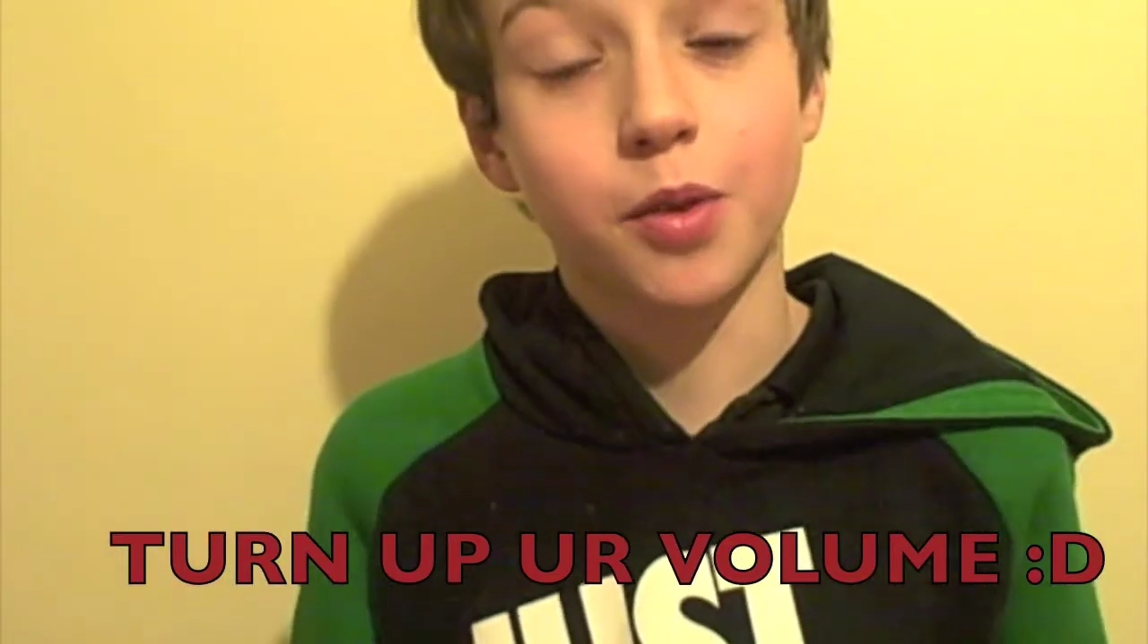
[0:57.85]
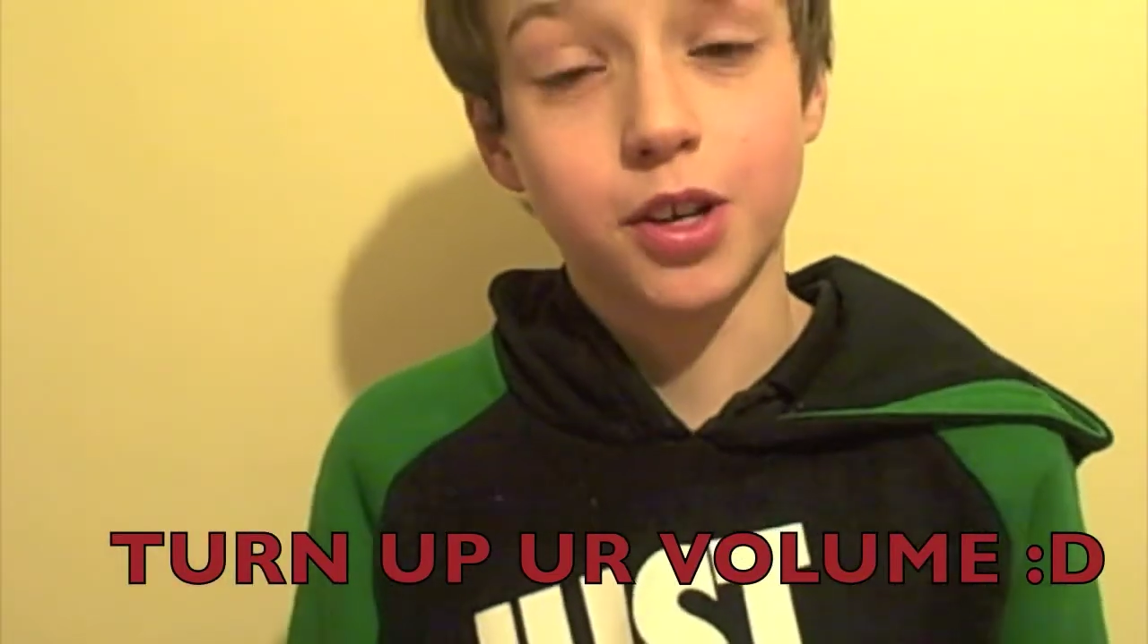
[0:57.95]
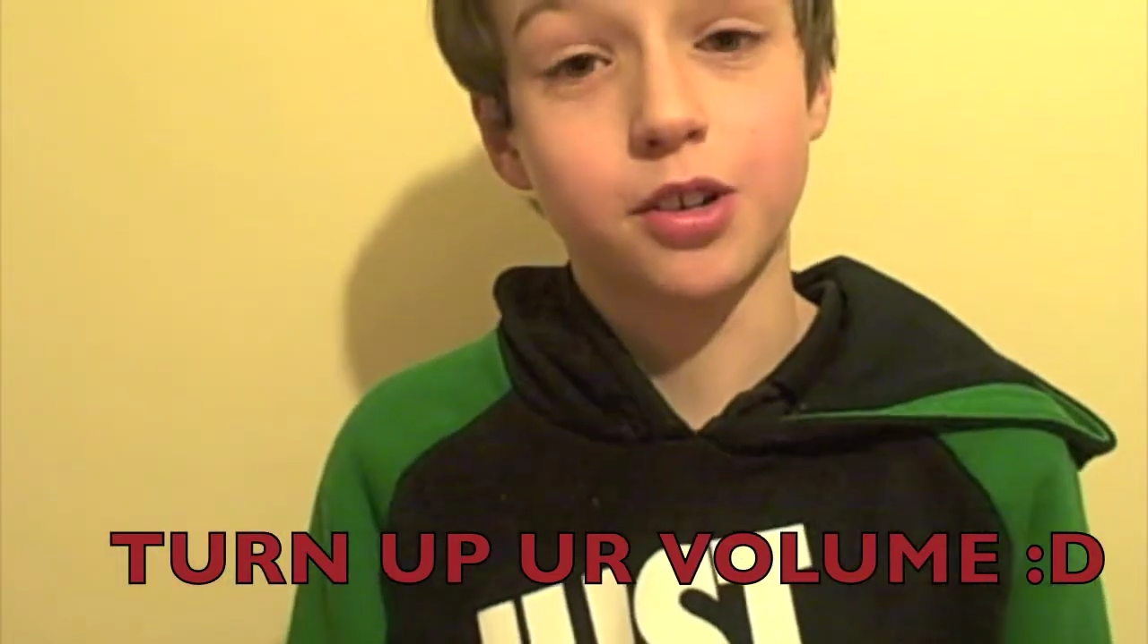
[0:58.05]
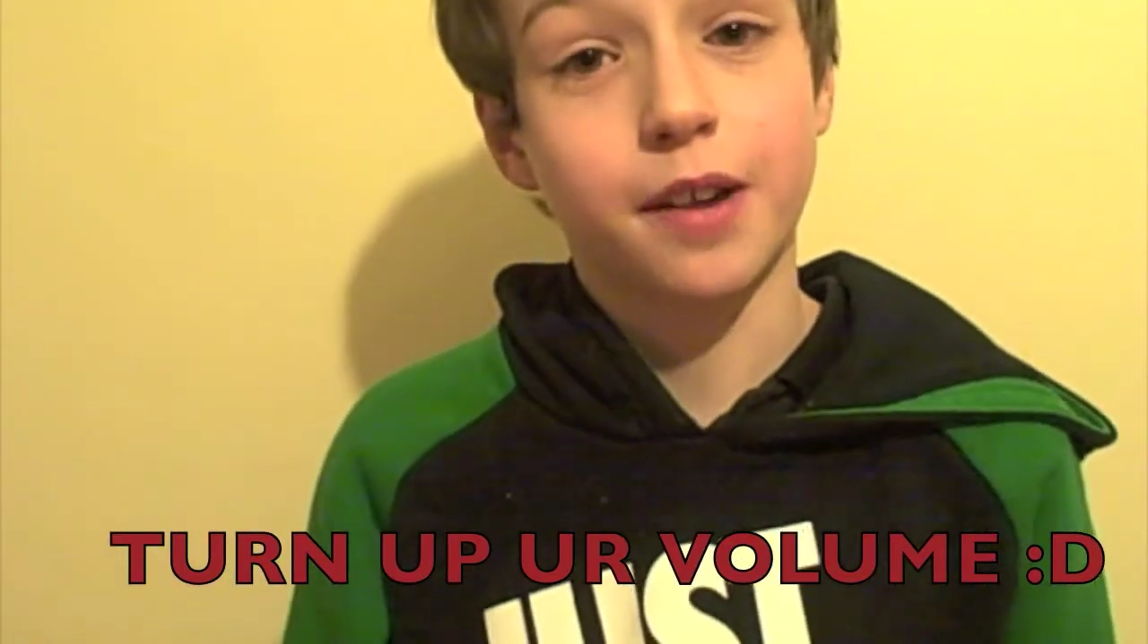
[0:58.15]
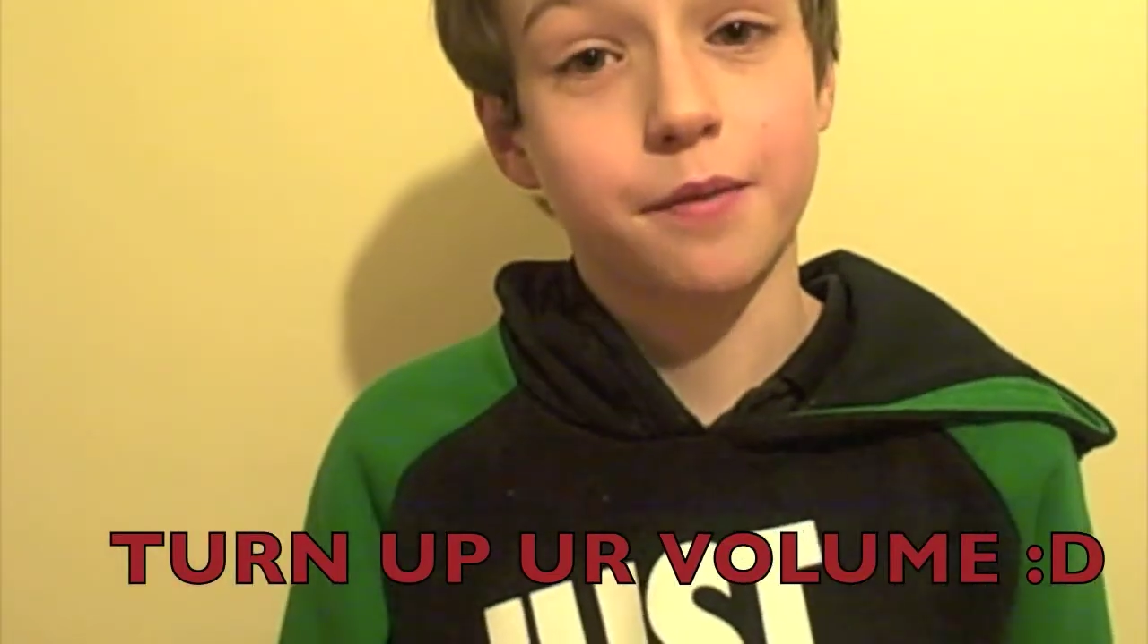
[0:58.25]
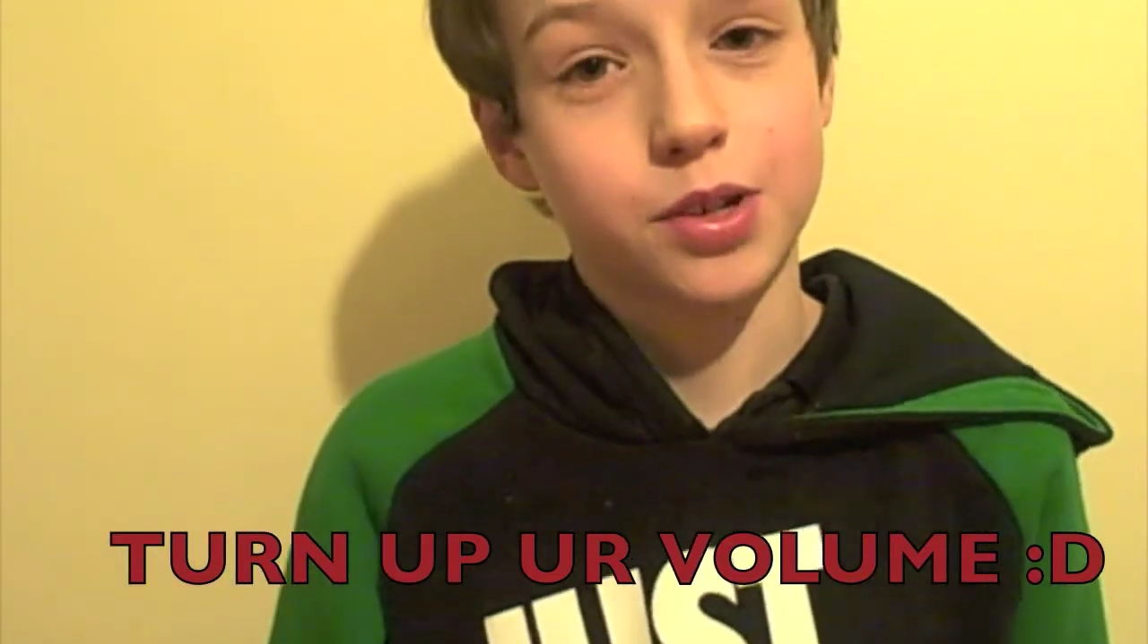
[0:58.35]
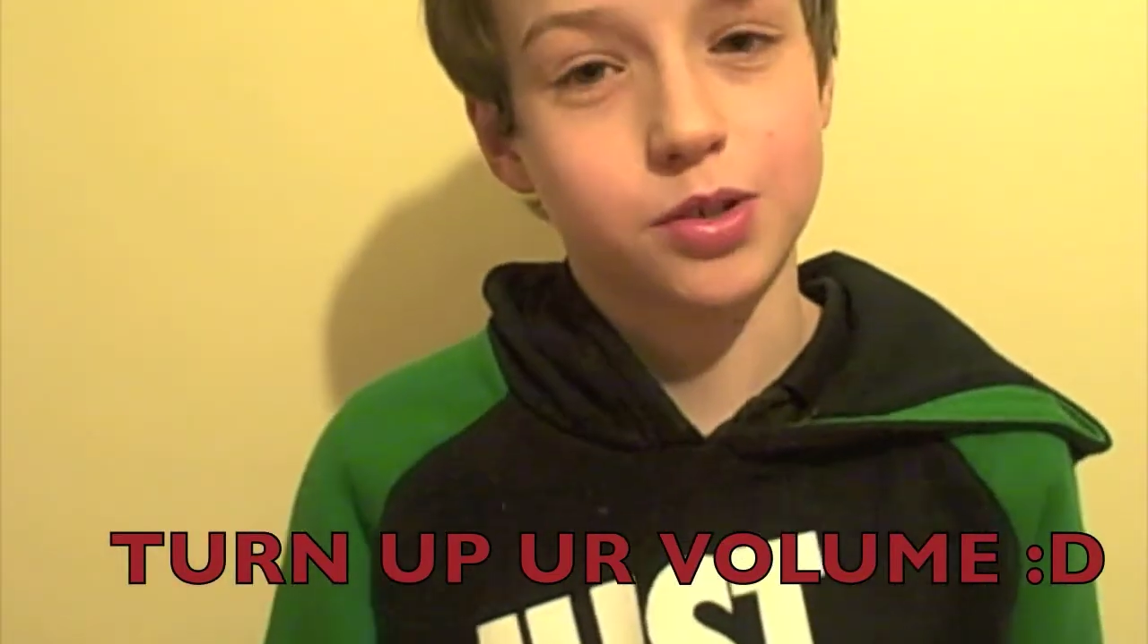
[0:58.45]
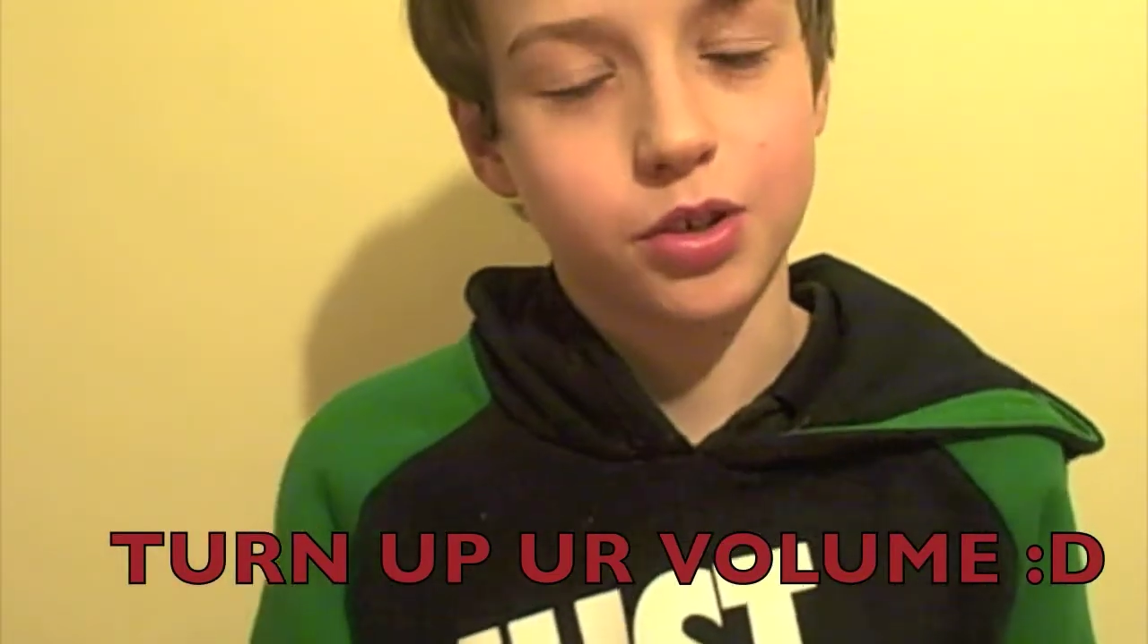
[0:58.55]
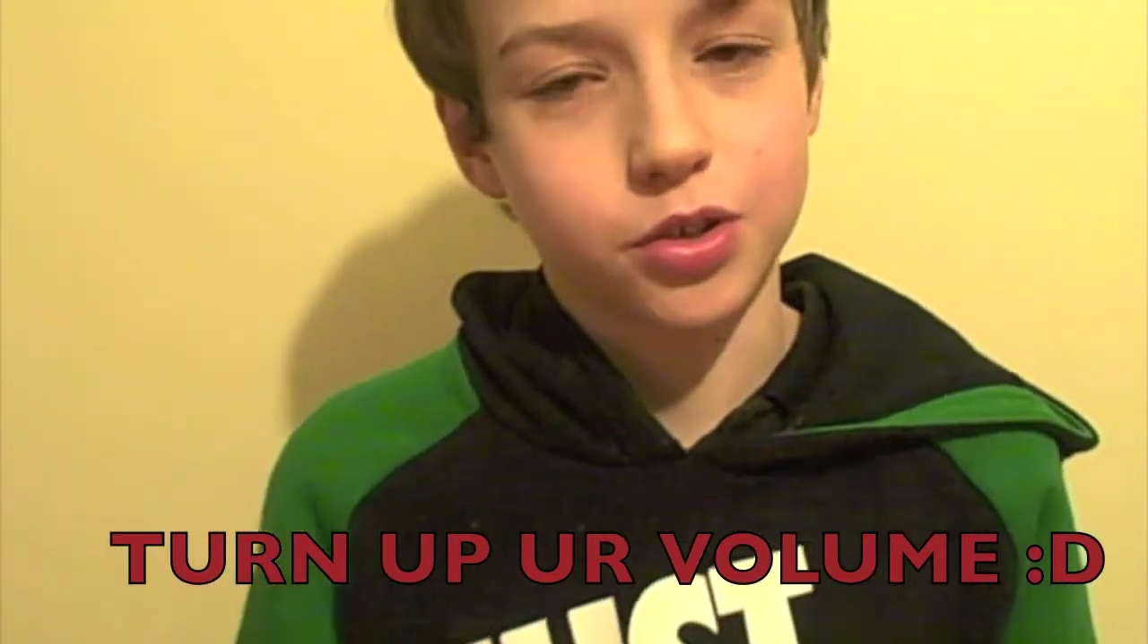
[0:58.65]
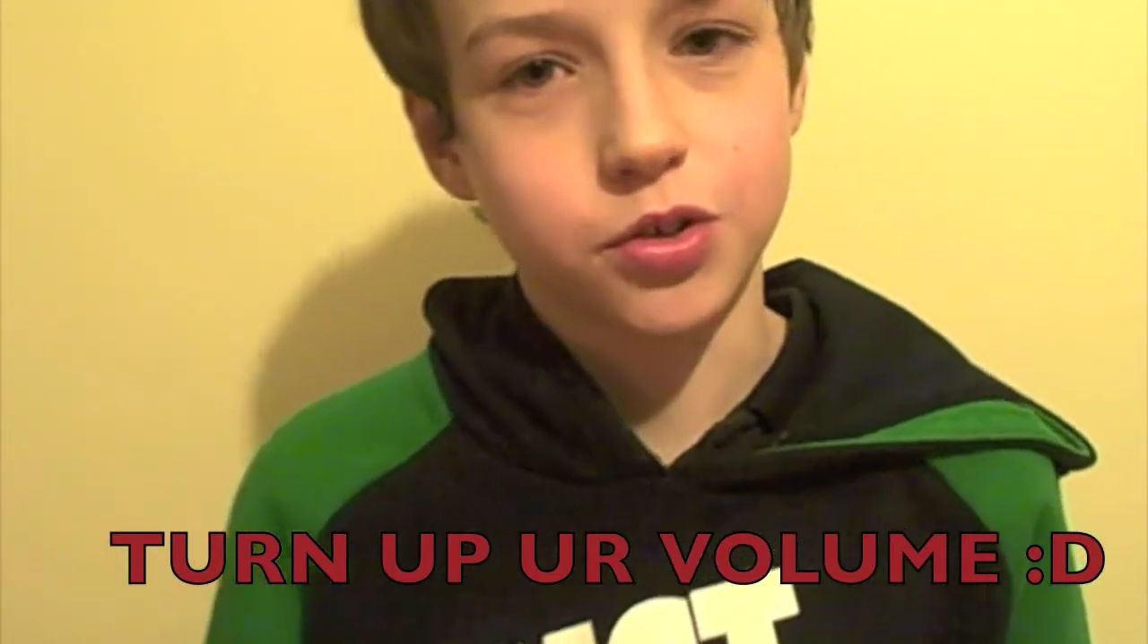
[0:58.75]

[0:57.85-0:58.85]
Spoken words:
1-year anniversary on